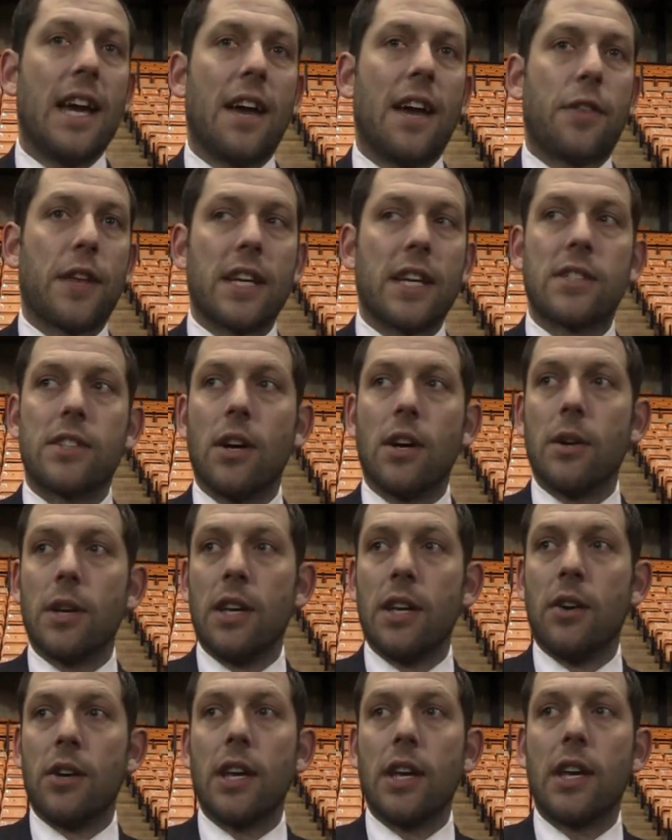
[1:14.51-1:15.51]
Yeah, I think so.
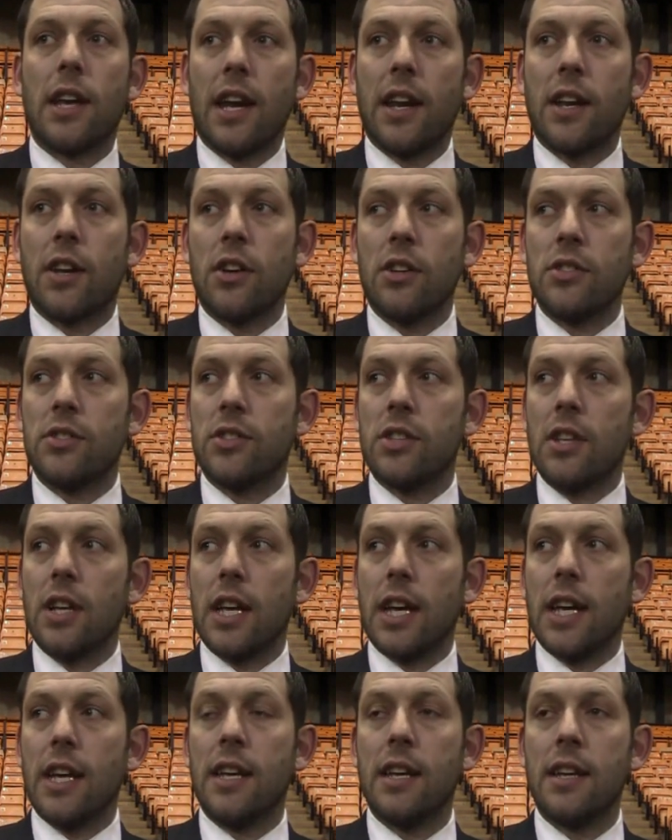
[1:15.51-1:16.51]
You know, you kind of
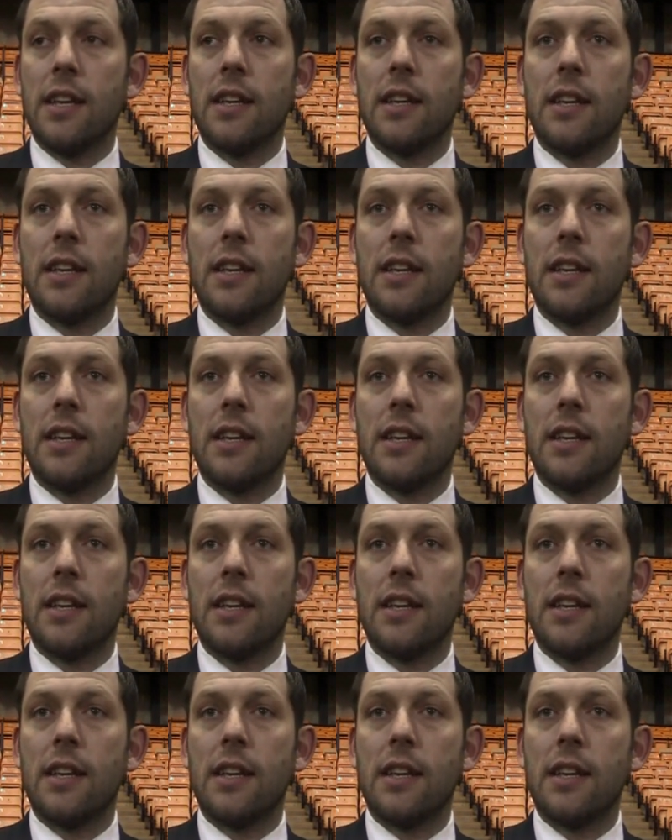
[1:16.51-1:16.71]
constantly